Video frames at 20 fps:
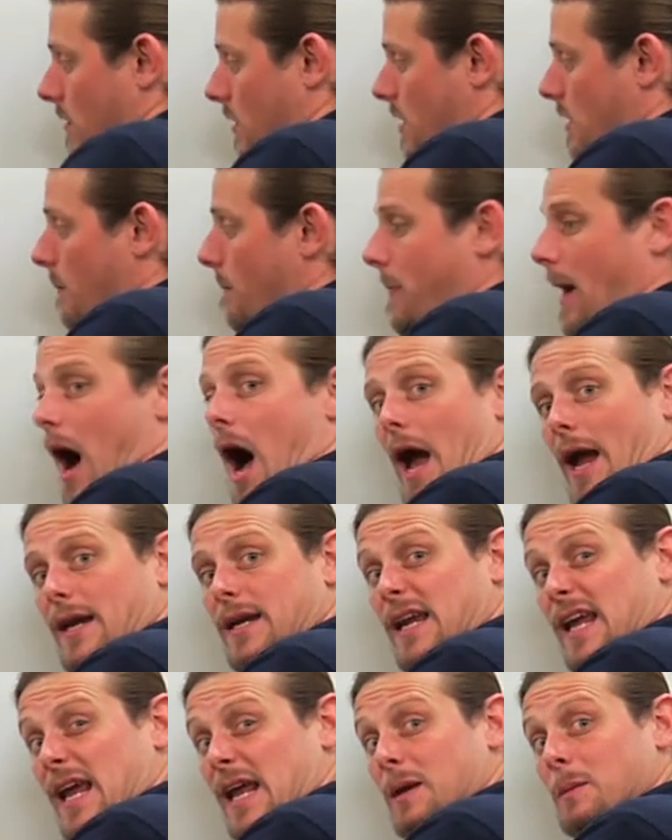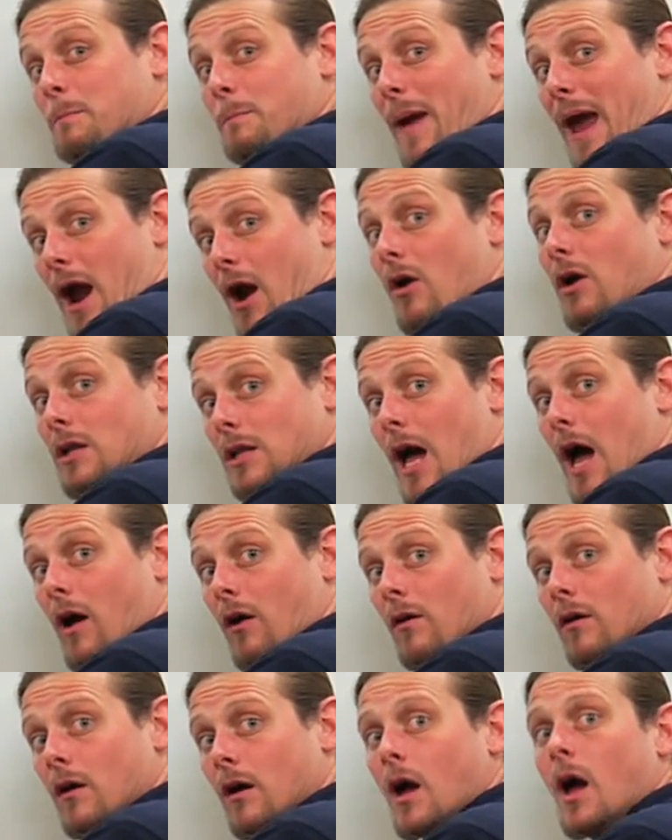combined in
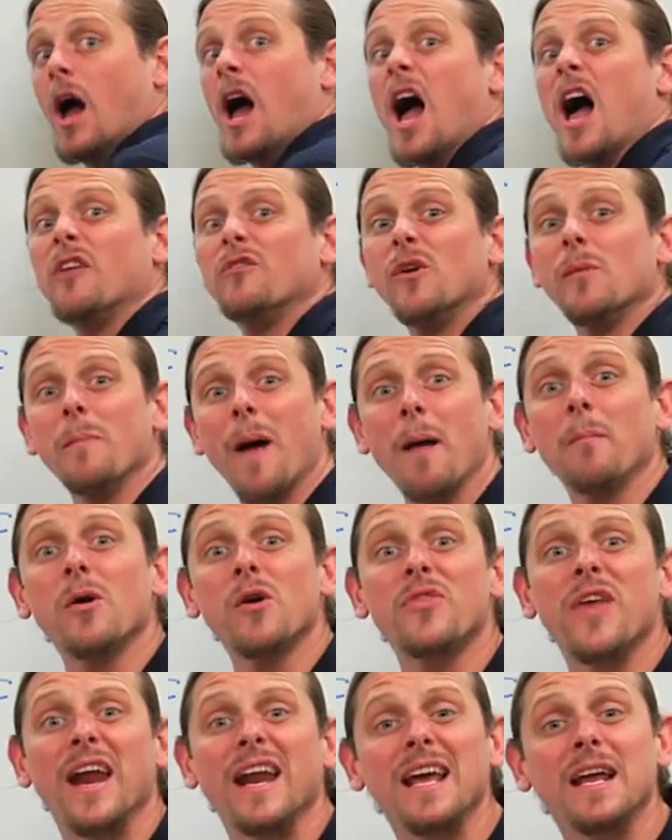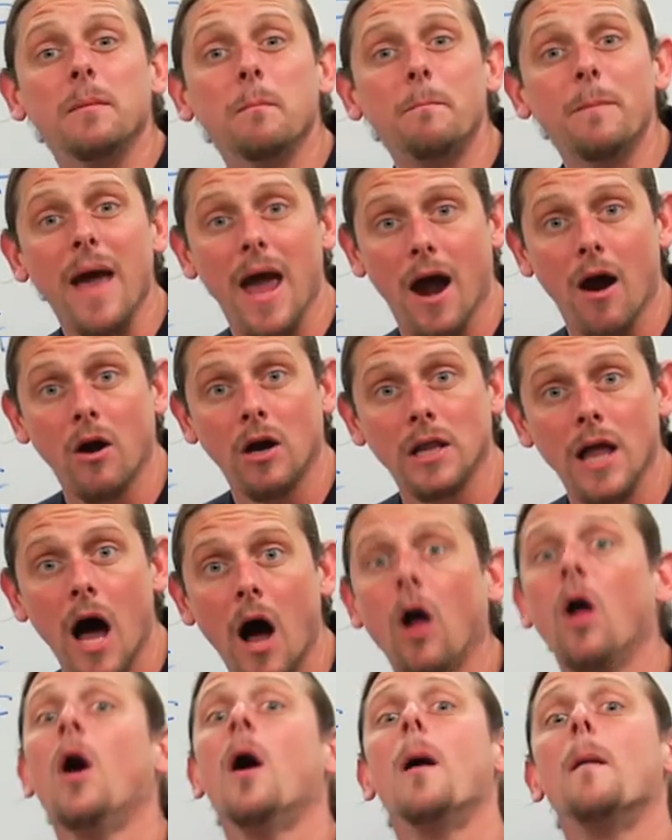parallel. And remember that in
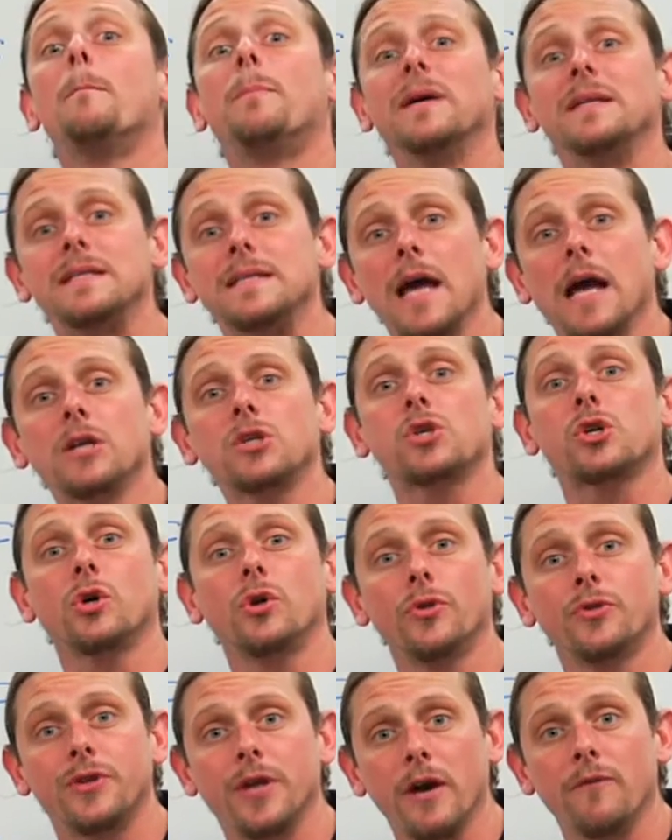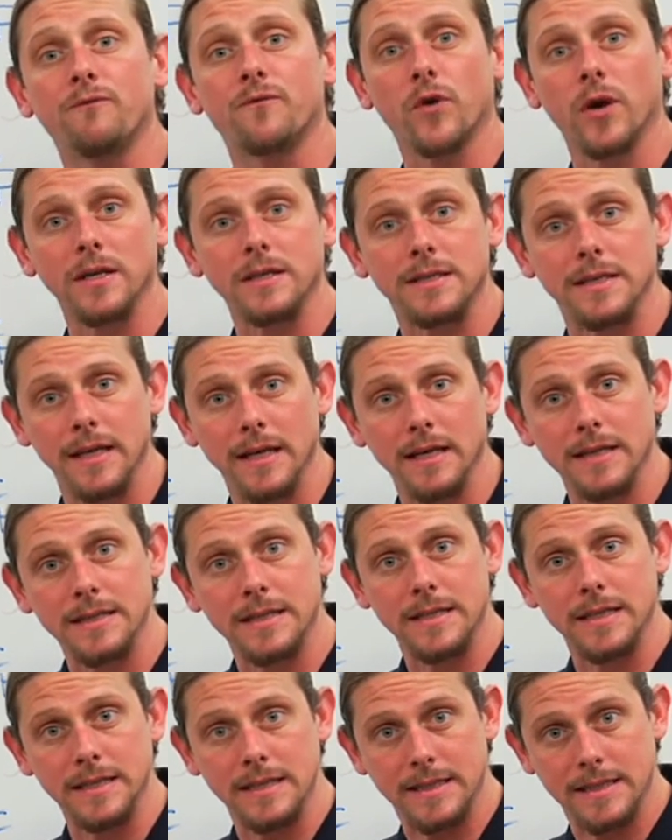parallel, potential difference is
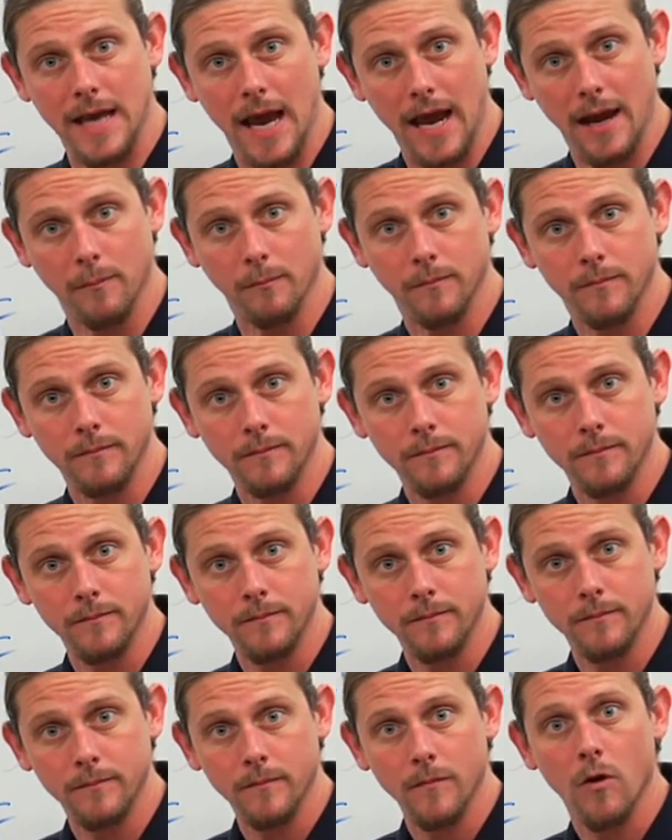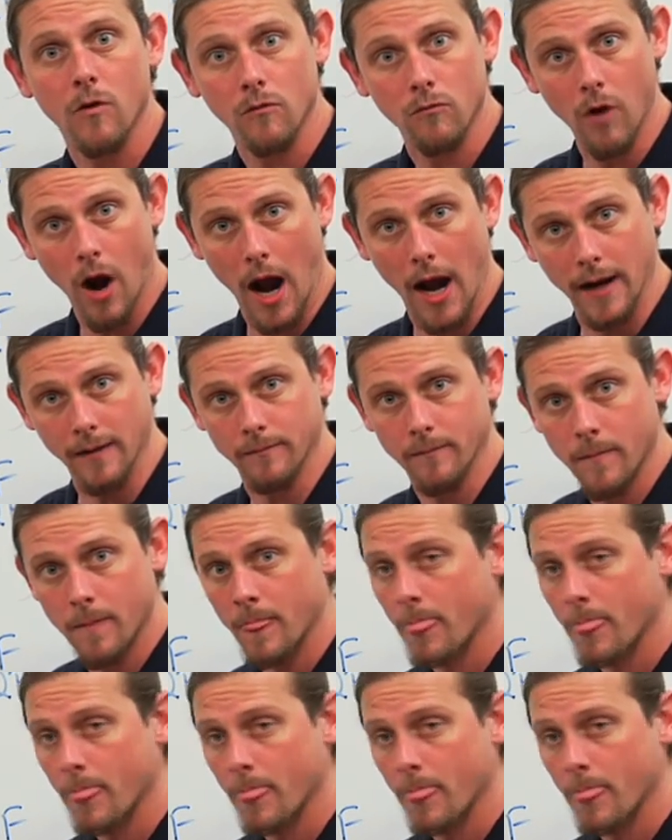the same, right?